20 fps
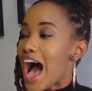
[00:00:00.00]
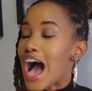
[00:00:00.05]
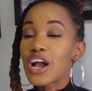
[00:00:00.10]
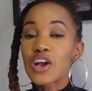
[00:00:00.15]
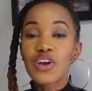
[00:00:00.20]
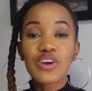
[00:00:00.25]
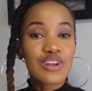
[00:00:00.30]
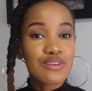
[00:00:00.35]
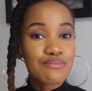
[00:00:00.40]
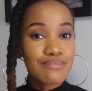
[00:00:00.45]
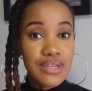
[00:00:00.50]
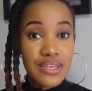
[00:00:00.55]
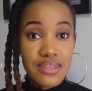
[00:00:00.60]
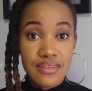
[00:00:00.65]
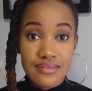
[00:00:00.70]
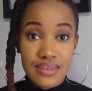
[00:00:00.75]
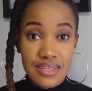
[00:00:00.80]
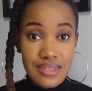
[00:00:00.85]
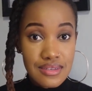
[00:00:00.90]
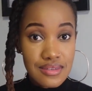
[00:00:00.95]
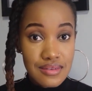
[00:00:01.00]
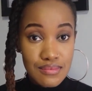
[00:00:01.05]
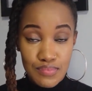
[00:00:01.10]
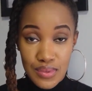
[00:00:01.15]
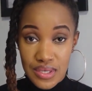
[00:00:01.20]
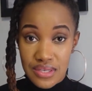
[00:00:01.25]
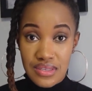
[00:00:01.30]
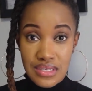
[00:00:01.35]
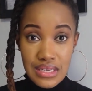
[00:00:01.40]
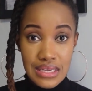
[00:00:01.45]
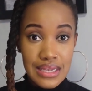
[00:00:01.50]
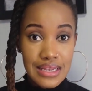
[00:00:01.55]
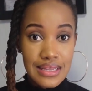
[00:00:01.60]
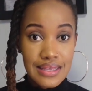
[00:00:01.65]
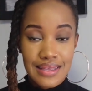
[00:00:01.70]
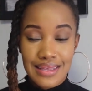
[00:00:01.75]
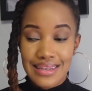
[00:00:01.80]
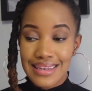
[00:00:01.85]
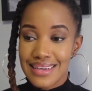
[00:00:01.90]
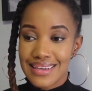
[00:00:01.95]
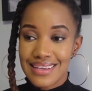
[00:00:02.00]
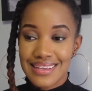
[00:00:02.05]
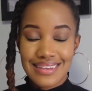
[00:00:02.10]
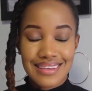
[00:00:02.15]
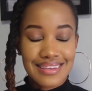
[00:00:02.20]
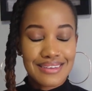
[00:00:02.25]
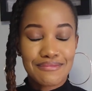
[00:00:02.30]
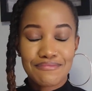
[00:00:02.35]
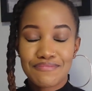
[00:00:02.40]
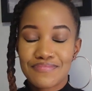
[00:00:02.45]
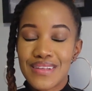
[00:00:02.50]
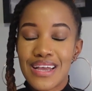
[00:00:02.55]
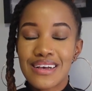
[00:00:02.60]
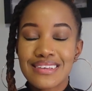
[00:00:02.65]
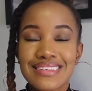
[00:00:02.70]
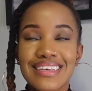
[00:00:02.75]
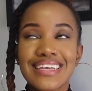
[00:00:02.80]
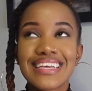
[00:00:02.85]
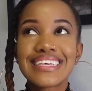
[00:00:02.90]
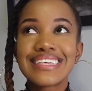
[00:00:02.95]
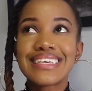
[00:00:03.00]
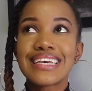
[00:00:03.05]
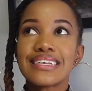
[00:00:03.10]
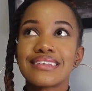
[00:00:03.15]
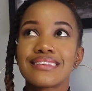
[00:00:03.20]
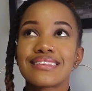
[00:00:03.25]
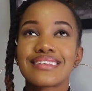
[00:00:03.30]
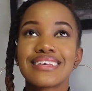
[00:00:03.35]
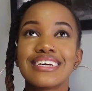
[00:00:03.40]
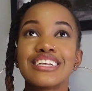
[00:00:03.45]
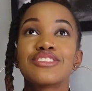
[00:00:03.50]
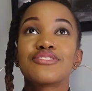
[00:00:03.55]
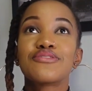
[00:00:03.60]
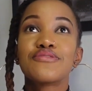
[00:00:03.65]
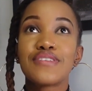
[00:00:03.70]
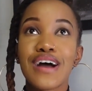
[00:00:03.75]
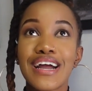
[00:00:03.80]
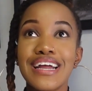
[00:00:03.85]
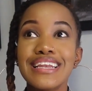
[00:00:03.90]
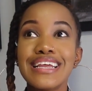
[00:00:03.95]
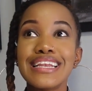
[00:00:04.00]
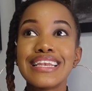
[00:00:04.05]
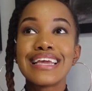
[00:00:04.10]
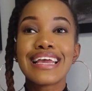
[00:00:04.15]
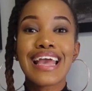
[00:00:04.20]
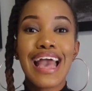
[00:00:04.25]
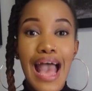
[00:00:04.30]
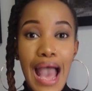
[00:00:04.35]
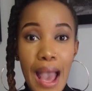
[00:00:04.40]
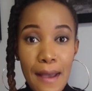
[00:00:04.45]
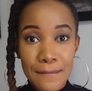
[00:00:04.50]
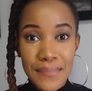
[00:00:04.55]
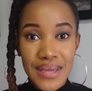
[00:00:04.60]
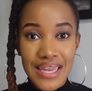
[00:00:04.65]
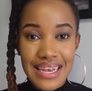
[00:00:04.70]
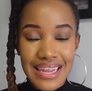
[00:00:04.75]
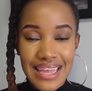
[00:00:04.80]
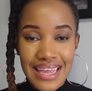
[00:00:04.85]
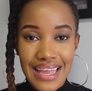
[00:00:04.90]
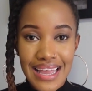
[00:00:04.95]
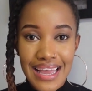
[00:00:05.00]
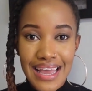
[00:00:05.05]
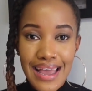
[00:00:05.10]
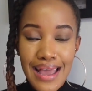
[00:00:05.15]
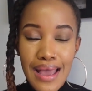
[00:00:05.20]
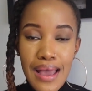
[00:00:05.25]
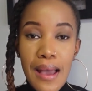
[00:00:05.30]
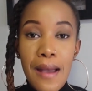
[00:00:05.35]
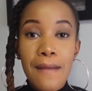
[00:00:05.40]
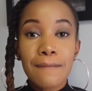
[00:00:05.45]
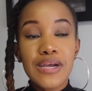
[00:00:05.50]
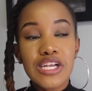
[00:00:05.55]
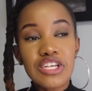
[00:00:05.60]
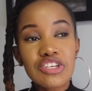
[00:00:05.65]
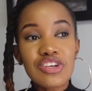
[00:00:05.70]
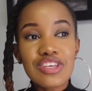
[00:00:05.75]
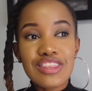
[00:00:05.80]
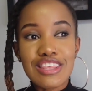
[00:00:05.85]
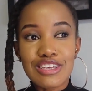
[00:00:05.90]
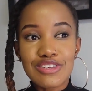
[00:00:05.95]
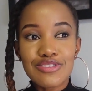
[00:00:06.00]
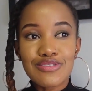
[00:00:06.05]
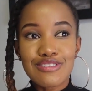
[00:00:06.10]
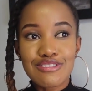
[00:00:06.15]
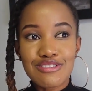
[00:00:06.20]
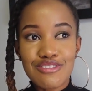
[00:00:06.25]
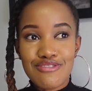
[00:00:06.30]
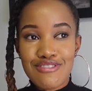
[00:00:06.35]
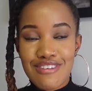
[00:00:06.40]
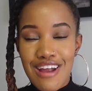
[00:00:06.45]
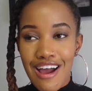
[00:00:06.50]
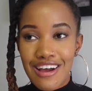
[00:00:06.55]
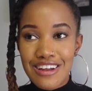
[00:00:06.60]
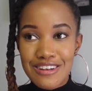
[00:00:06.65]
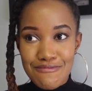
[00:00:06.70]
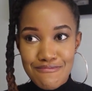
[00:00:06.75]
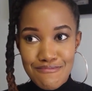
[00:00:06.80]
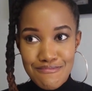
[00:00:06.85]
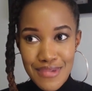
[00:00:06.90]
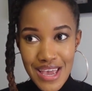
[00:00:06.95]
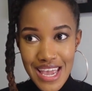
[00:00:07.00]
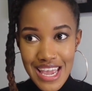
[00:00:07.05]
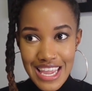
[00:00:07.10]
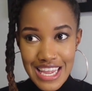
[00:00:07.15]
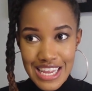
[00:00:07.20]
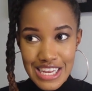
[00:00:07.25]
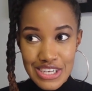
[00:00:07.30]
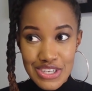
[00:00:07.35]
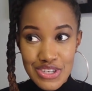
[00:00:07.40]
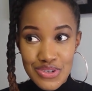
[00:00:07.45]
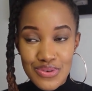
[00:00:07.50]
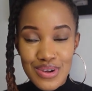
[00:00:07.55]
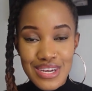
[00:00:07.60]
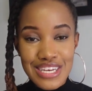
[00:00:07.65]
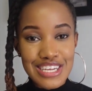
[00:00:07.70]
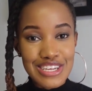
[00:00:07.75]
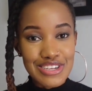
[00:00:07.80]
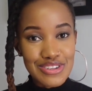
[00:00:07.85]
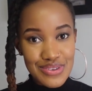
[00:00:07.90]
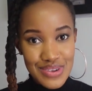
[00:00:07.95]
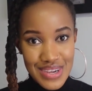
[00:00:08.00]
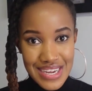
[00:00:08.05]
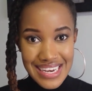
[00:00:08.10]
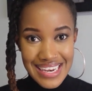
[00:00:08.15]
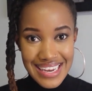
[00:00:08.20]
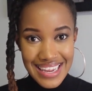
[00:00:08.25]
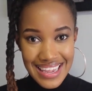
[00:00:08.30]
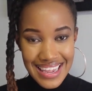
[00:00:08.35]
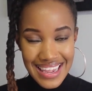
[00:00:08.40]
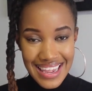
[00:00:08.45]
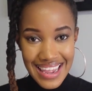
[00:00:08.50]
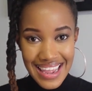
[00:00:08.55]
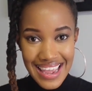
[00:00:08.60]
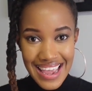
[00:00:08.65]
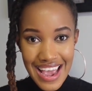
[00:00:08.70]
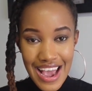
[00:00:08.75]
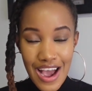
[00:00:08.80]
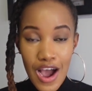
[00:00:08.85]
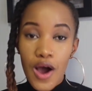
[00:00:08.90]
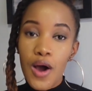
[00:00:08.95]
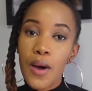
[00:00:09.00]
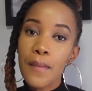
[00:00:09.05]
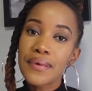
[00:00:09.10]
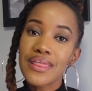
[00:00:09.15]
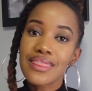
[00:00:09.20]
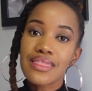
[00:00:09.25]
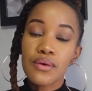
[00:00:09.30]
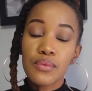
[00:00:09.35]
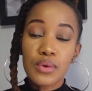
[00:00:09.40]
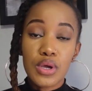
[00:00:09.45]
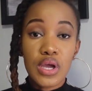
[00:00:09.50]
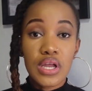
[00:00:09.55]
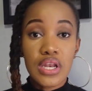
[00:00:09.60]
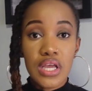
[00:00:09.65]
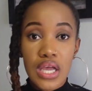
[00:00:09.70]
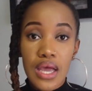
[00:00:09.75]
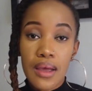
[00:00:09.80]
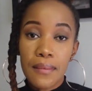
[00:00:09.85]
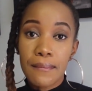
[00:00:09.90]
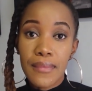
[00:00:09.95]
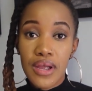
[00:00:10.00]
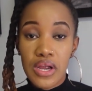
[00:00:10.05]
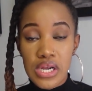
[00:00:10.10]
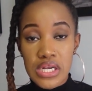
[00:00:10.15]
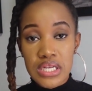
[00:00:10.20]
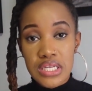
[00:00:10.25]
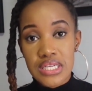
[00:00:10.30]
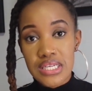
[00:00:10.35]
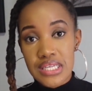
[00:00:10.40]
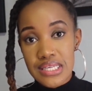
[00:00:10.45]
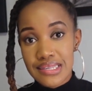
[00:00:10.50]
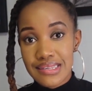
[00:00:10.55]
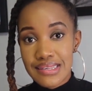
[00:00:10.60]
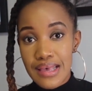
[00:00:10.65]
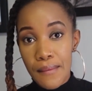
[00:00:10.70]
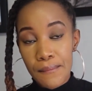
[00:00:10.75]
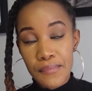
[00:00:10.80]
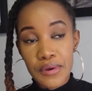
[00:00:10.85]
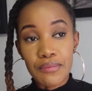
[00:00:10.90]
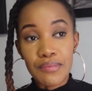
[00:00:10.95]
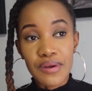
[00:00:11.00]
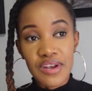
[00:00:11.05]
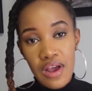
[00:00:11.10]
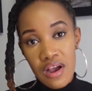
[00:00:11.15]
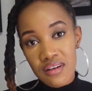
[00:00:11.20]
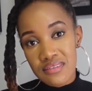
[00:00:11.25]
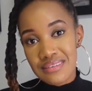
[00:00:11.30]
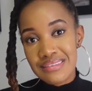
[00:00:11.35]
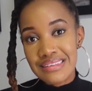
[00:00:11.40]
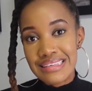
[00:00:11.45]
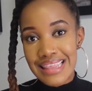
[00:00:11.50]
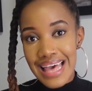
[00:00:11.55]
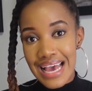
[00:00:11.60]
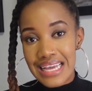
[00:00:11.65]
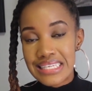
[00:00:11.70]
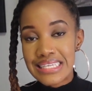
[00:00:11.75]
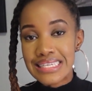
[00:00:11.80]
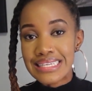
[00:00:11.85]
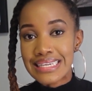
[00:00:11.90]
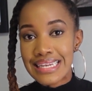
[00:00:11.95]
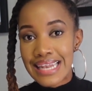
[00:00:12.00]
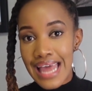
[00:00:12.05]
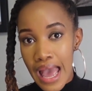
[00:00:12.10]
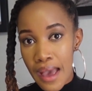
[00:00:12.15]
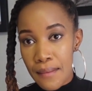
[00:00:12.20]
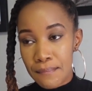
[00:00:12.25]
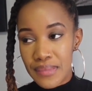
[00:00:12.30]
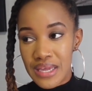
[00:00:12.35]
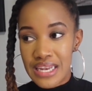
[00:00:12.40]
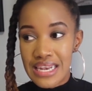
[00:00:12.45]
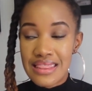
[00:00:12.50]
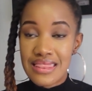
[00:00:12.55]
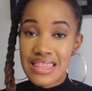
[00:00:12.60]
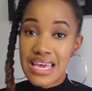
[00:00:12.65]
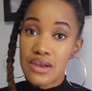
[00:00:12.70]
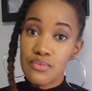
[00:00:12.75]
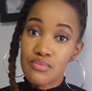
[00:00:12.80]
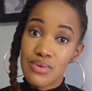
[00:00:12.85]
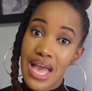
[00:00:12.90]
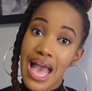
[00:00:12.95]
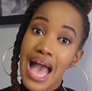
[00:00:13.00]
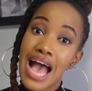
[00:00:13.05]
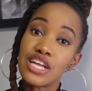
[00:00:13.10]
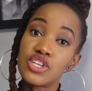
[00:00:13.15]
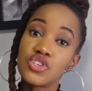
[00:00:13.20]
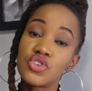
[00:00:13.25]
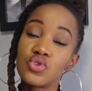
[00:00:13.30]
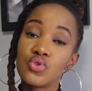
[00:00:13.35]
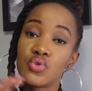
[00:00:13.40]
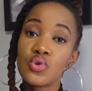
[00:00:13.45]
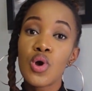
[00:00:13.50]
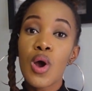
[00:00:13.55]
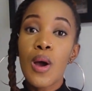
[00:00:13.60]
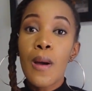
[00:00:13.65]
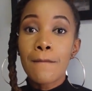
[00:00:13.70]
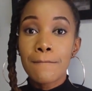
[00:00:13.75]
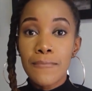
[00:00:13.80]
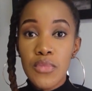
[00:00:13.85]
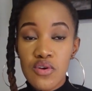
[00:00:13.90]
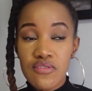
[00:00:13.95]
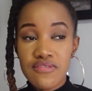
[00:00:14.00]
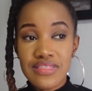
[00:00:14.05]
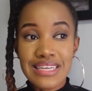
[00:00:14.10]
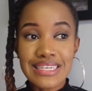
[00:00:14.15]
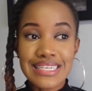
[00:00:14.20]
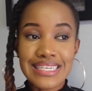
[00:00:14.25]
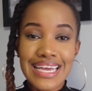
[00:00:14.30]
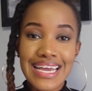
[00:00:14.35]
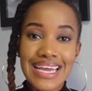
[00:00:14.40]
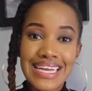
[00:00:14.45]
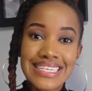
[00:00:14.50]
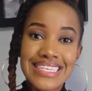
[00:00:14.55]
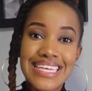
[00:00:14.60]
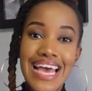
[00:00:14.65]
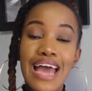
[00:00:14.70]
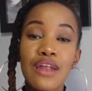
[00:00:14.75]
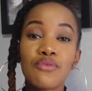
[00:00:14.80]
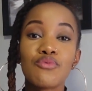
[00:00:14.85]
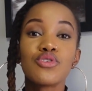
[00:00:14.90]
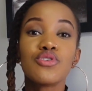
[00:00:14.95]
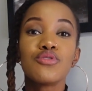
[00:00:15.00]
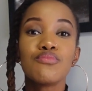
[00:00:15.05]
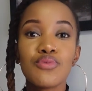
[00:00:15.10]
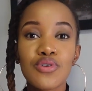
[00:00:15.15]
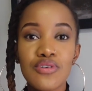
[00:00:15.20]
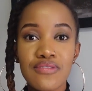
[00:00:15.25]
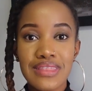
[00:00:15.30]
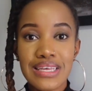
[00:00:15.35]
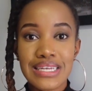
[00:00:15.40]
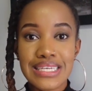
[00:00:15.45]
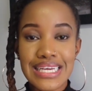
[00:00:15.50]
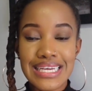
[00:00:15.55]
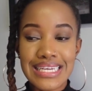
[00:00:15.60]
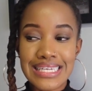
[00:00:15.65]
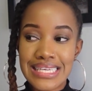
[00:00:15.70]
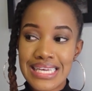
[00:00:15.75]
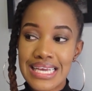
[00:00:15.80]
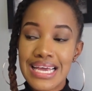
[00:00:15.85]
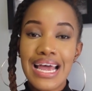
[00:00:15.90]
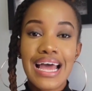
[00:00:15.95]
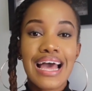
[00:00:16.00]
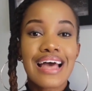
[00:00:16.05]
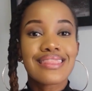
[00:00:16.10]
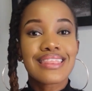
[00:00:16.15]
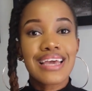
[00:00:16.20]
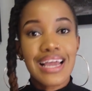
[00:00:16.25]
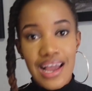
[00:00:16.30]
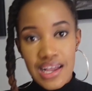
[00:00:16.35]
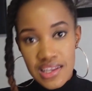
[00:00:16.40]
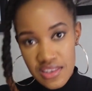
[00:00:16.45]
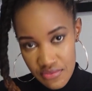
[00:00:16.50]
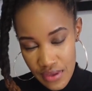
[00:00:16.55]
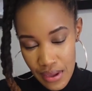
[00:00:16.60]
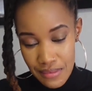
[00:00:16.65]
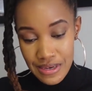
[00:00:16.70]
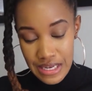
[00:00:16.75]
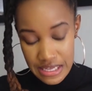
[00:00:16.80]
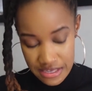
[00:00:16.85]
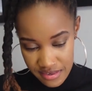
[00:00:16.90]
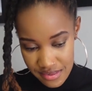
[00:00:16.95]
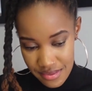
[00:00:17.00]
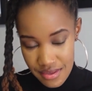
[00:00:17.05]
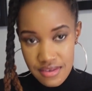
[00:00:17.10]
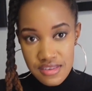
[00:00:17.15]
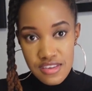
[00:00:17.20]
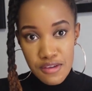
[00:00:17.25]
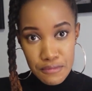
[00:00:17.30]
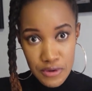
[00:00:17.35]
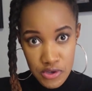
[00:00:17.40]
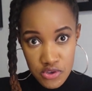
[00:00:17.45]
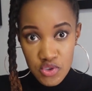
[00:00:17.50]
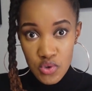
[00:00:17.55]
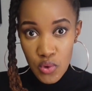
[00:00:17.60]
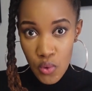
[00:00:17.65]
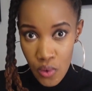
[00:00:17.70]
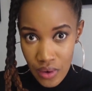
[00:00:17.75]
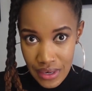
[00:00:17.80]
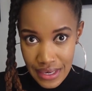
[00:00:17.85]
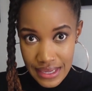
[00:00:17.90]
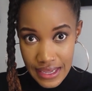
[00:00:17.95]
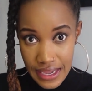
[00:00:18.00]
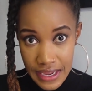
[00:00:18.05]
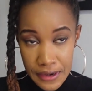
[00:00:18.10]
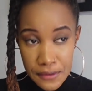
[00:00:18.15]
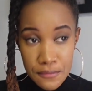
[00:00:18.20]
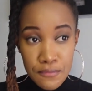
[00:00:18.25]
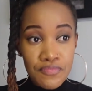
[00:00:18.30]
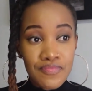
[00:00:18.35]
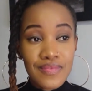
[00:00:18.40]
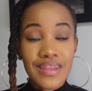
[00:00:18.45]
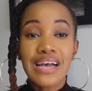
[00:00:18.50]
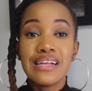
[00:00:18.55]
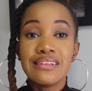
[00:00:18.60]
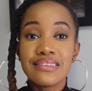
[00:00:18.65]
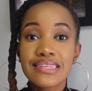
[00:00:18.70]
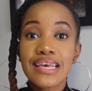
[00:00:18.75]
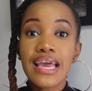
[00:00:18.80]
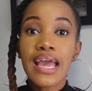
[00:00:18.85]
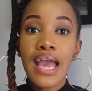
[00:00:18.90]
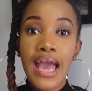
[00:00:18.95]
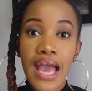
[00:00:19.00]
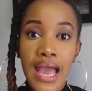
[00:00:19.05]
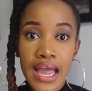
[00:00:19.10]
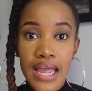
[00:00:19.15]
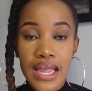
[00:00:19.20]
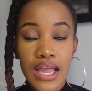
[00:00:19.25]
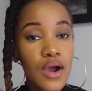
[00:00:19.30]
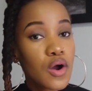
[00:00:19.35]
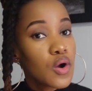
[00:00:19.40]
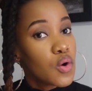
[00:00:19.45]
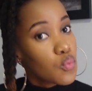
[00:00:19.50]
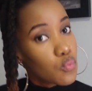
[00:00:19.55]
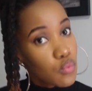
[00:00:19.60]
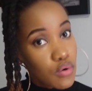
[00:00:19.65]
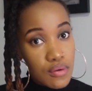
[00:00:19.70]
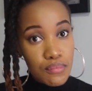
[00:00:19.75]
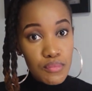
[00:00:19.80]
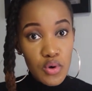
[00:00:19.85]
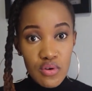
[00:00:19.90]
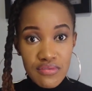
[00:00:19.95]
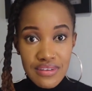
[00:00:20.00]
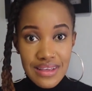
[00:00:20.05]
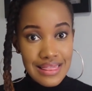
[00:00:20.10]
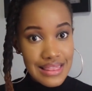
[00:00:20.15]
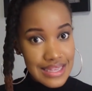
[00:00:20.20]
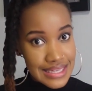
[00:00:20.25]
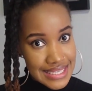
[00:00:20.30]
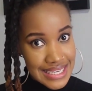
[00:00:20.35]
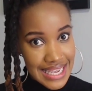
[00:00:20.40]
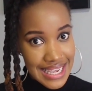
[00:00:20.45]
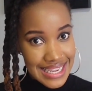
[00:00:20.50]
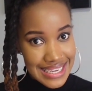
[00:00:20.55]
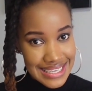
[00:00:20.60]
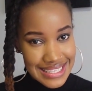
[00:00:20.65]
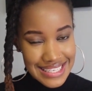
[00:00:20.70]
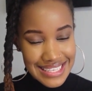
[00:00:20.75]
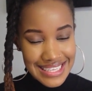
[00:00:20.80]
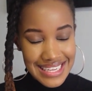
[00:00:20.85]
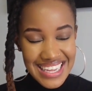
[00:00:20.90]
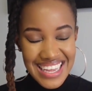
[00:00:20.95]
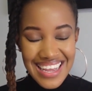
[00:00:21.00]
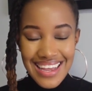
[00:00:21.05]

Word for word: I couldn't believe it, basically. Like, I was like, yes, it's finally happening. Mind you, this was around May 2020, hoping that we're gonna get married in December, but obviously that didn't happen. Then we had to move the date. And when you move the date, the guy's family is still supposed to call again and say, hey, we're moving the date.